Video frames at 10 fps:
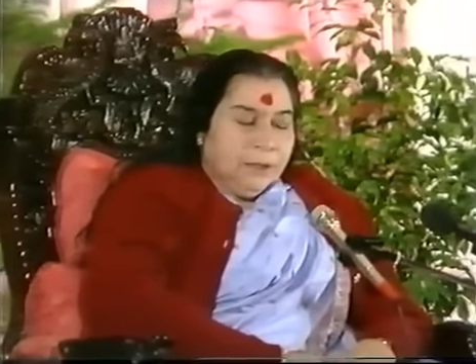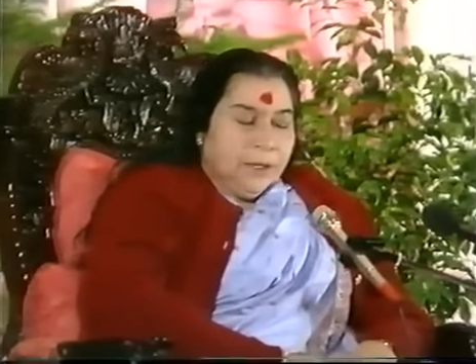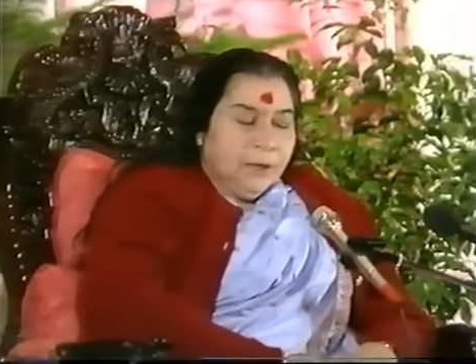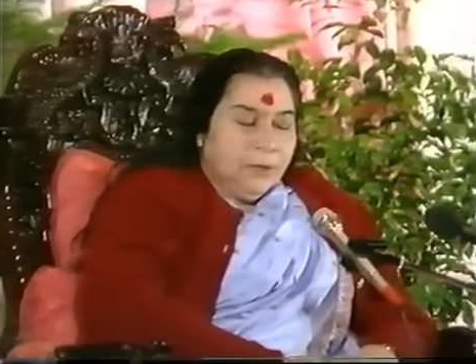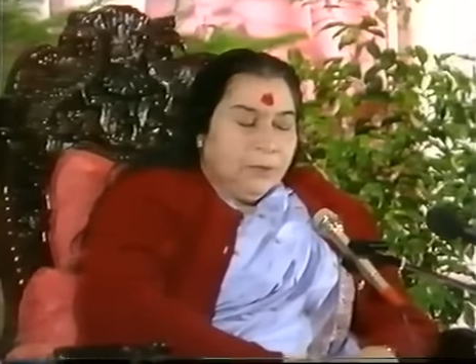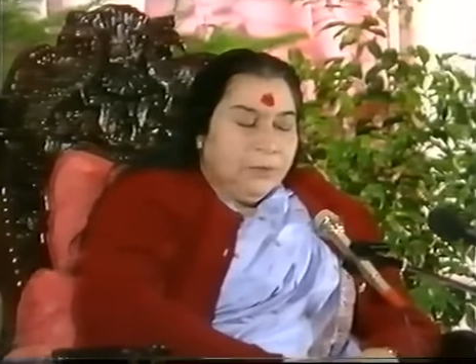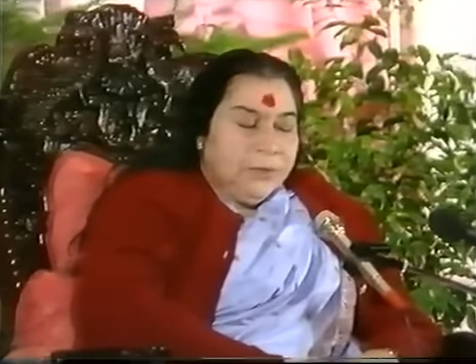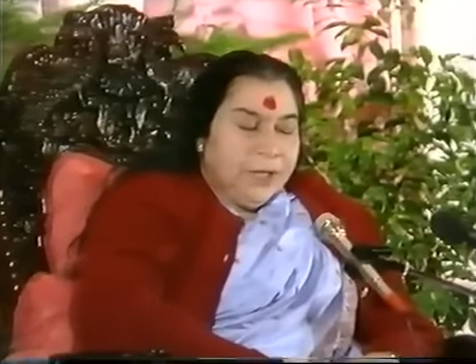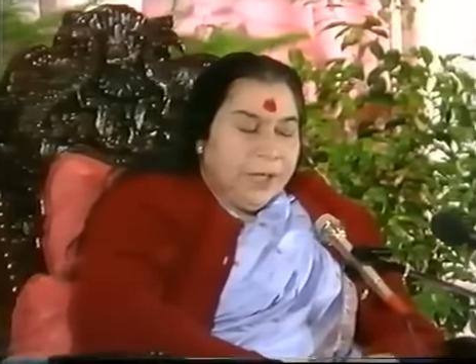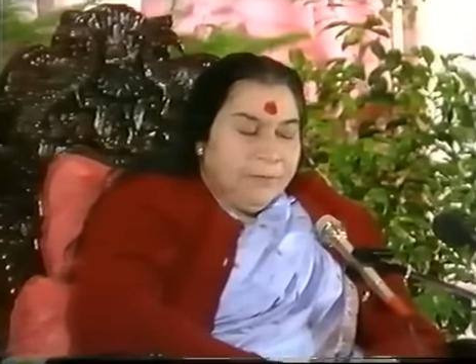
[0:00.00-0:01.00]
Now
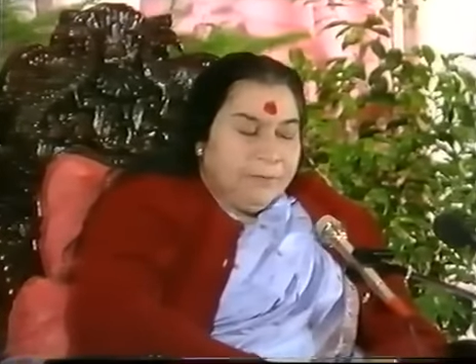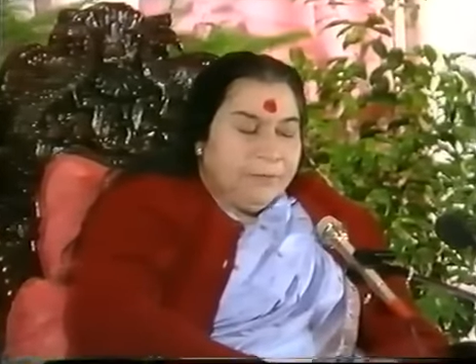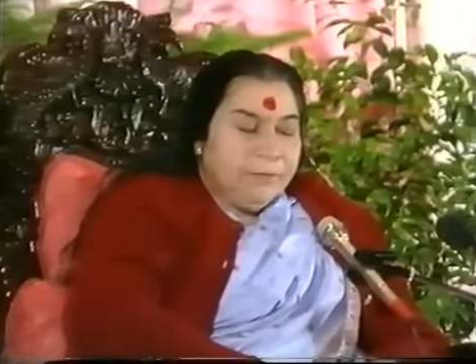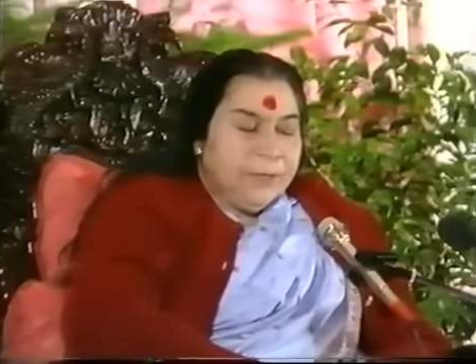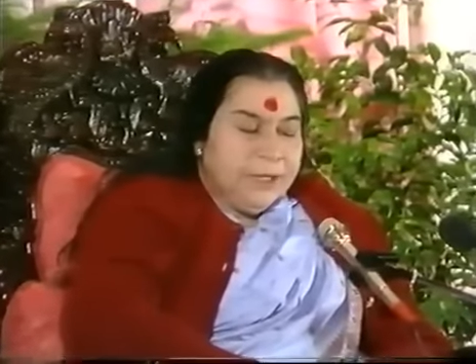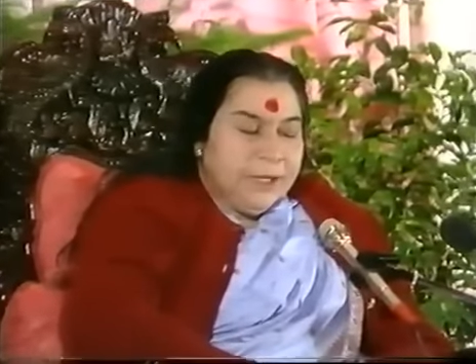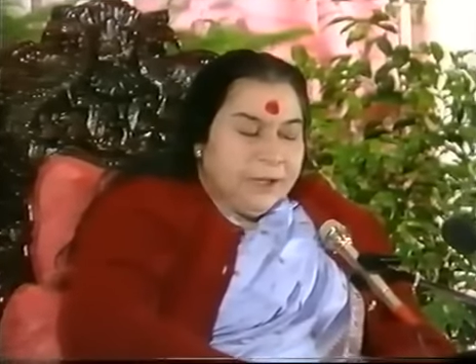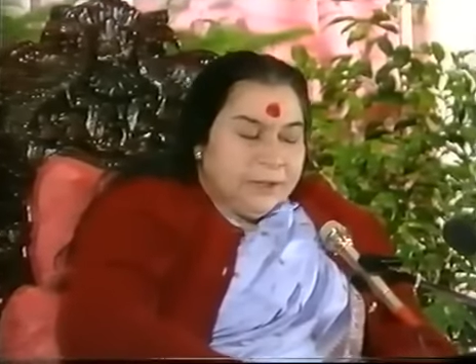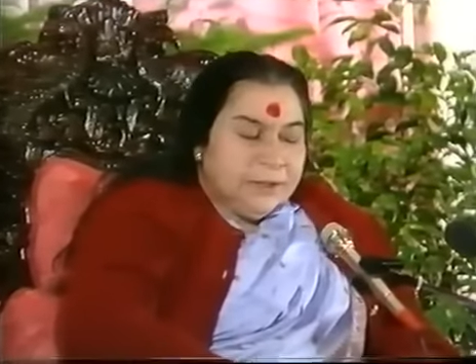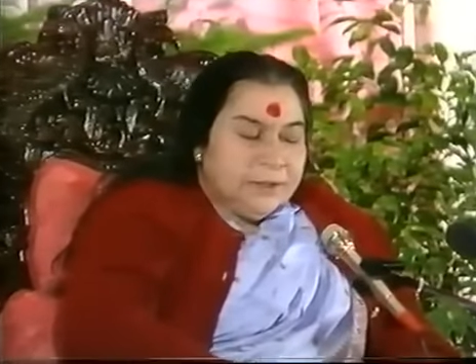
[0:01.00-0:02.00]
we have many
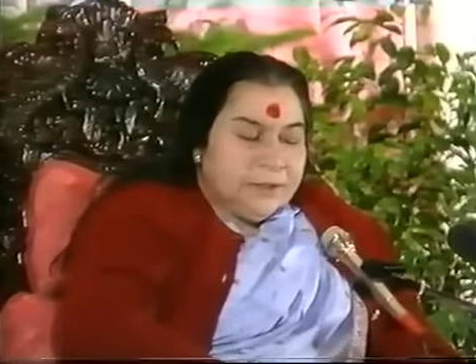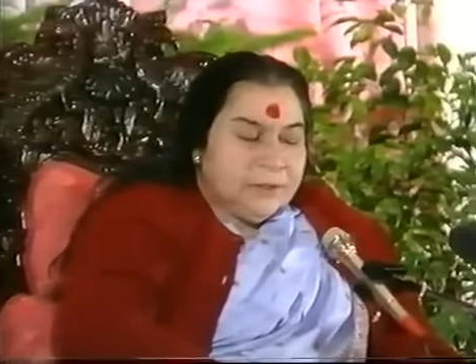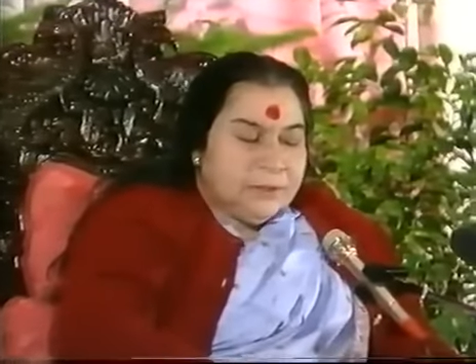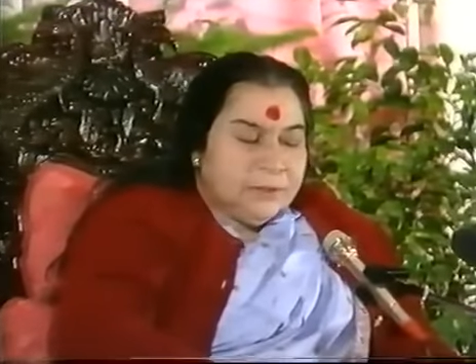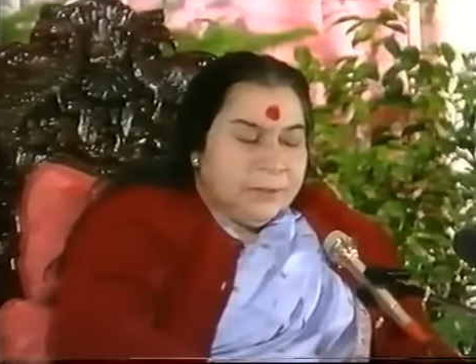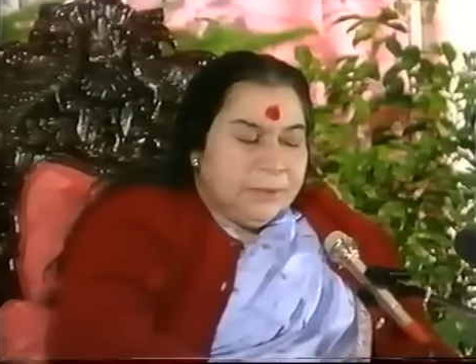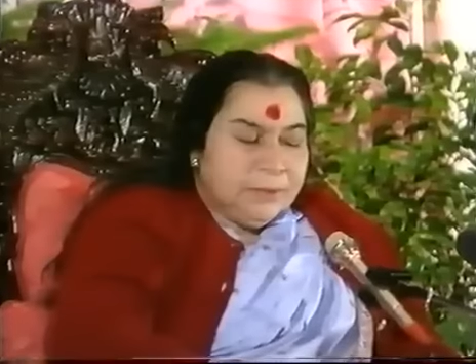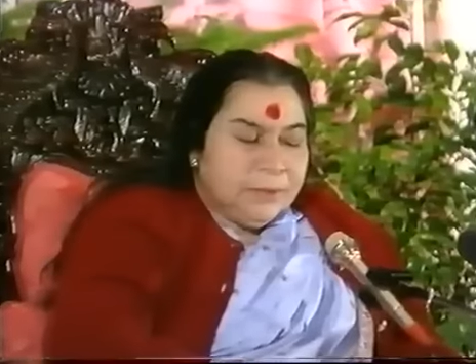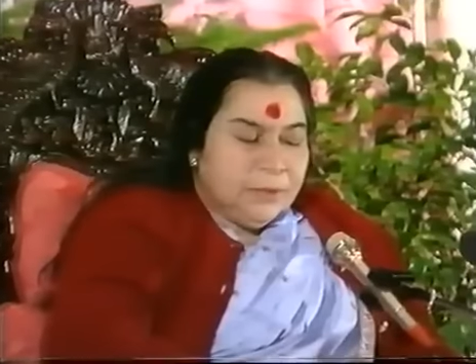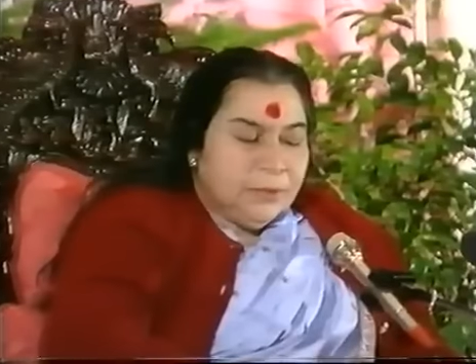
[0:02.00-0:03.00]
other
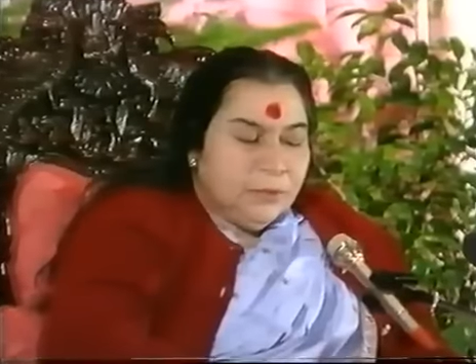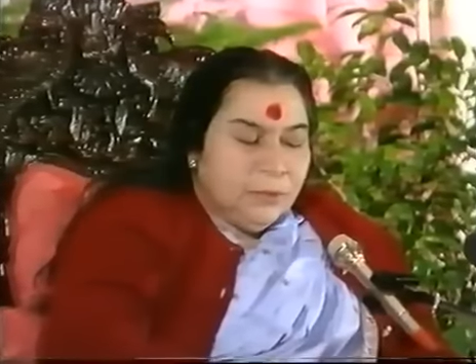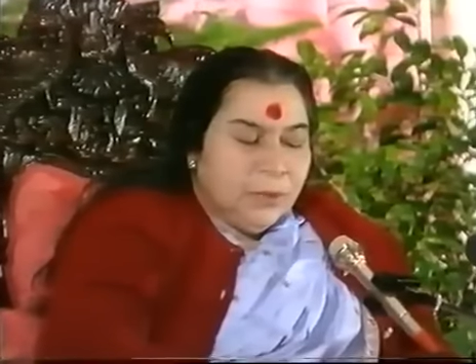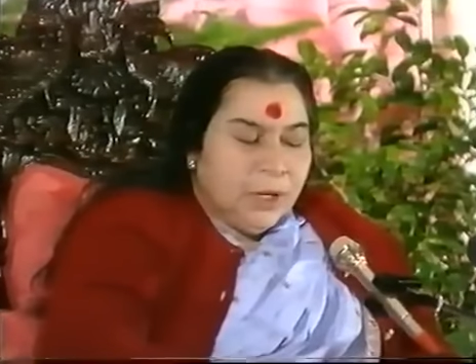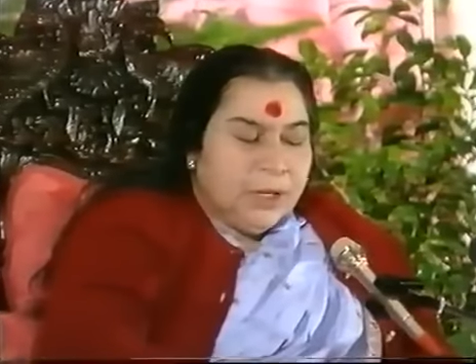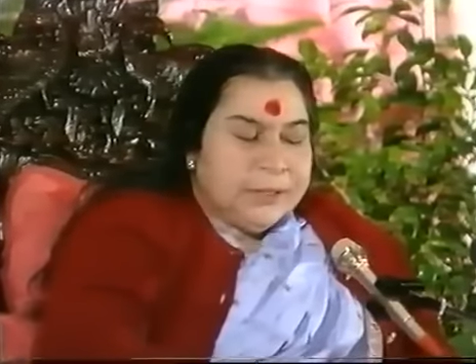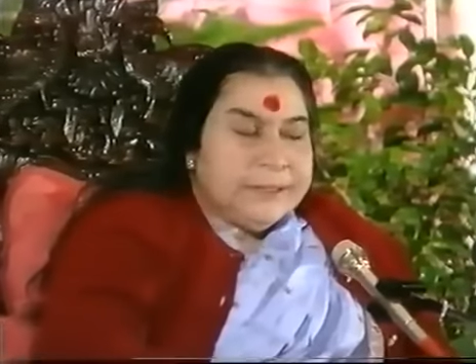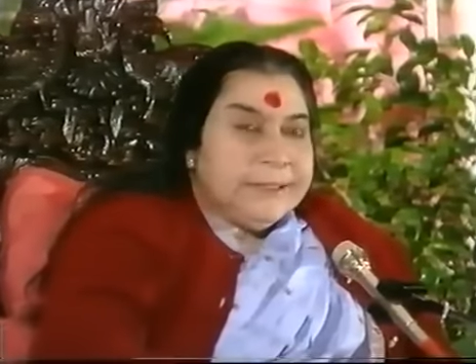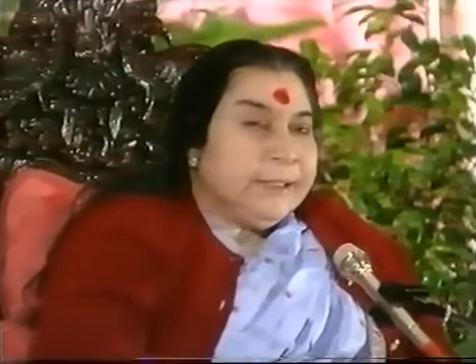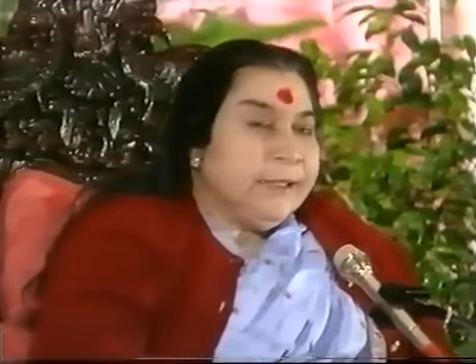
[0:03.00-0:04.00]
people who are
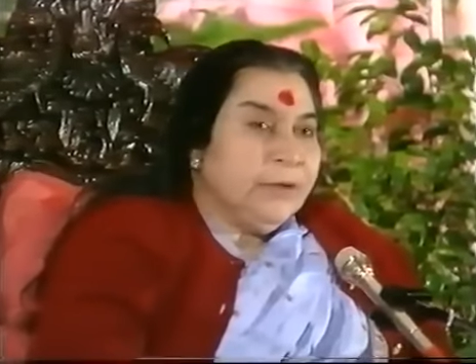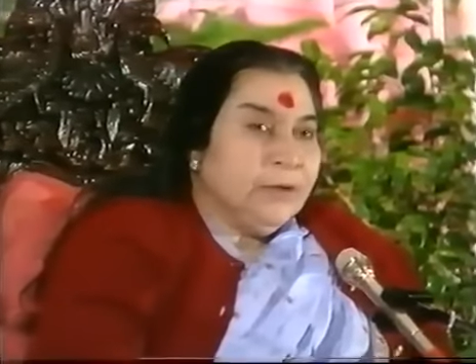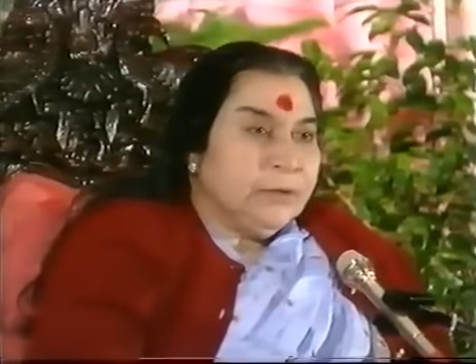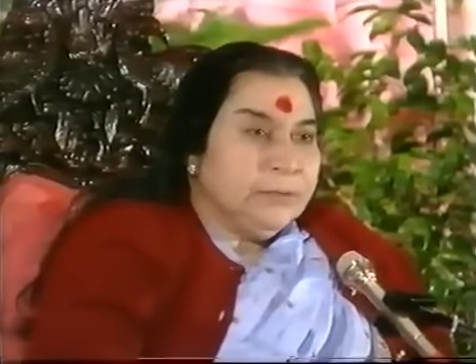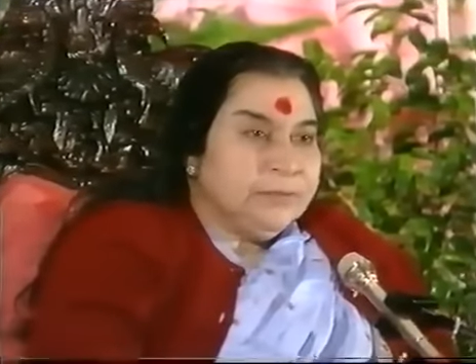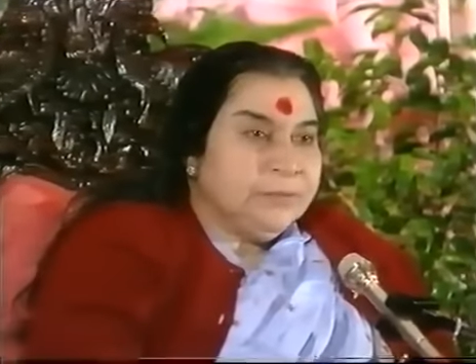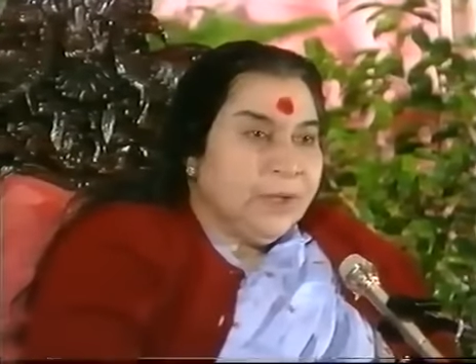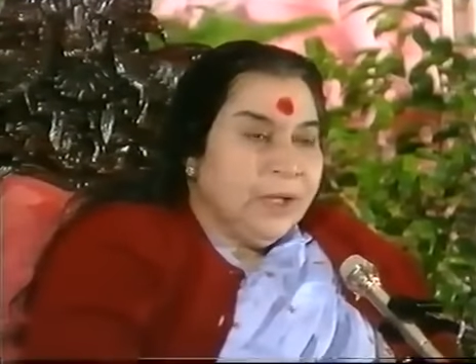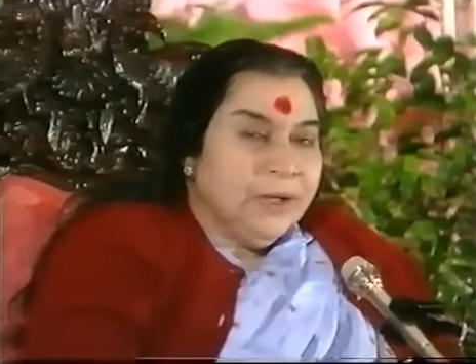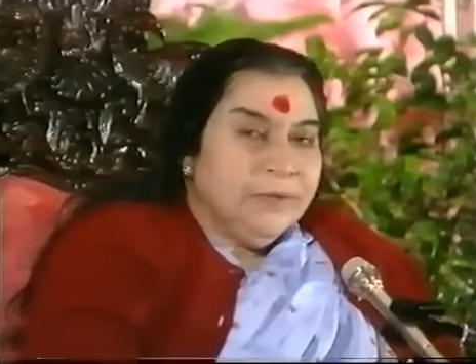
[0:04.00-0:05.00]
seeking God.
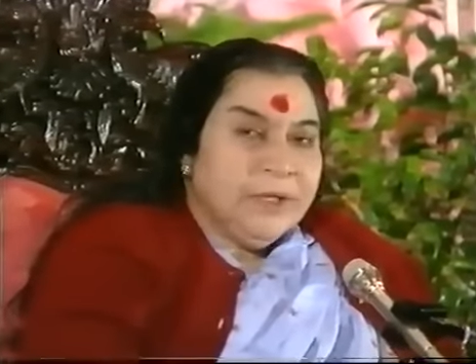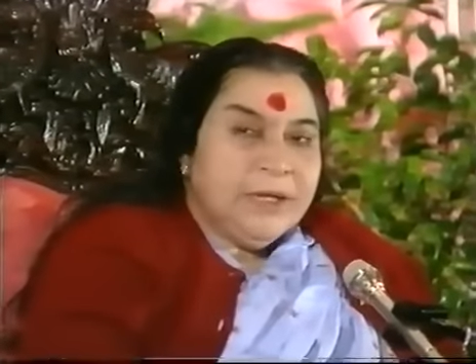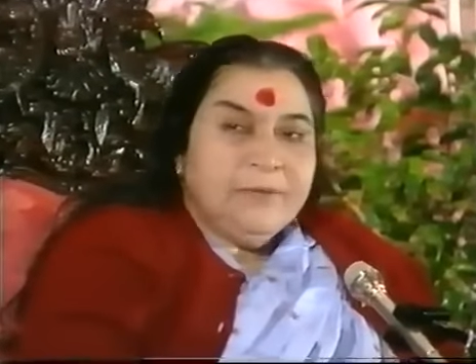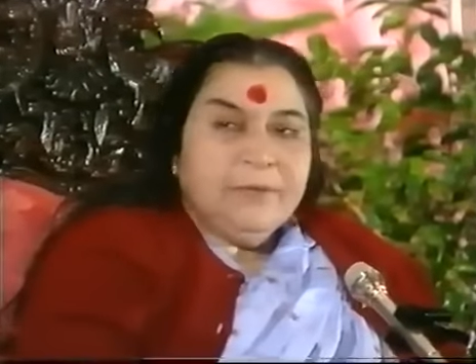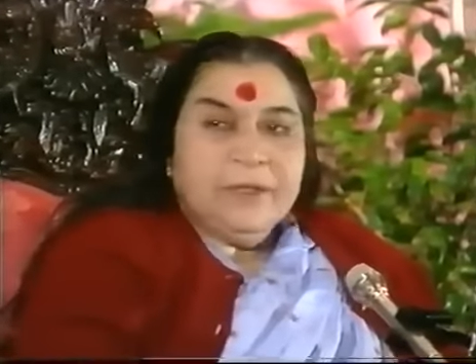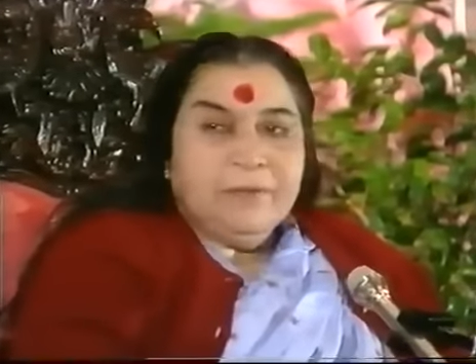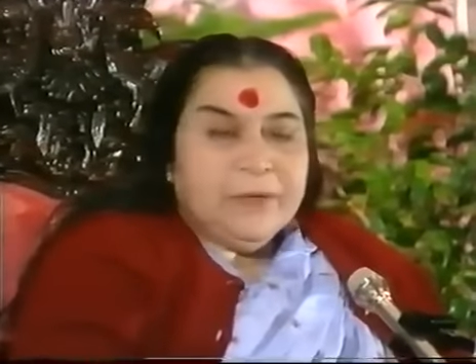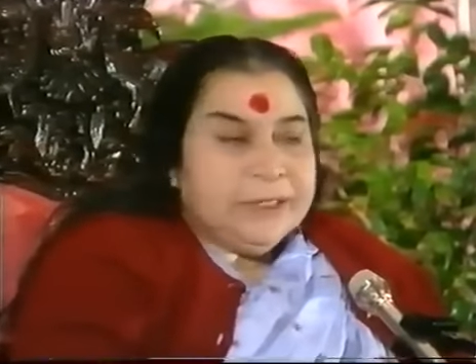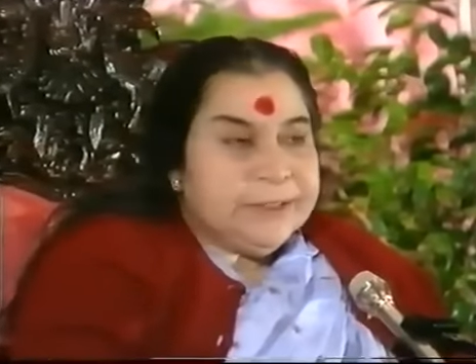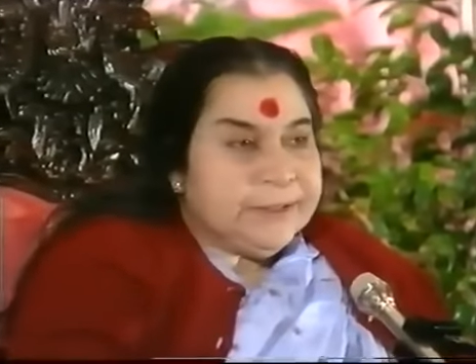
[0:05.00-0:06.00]
They live in the
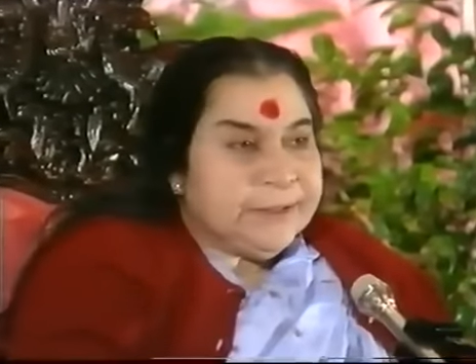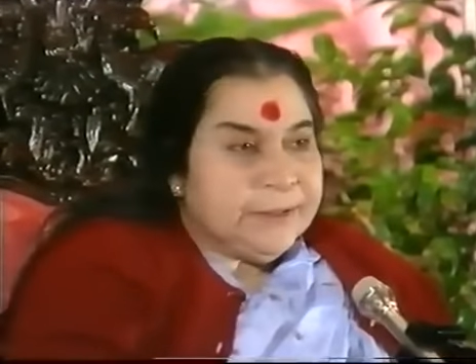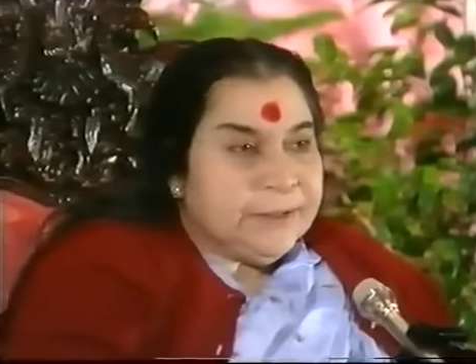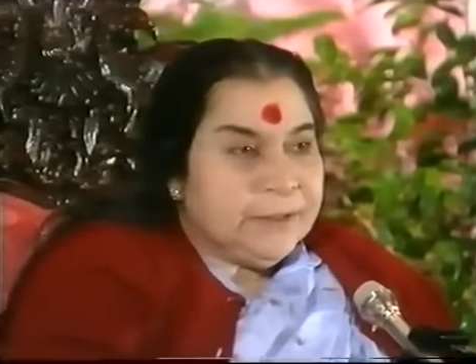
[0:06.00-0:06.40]
villages.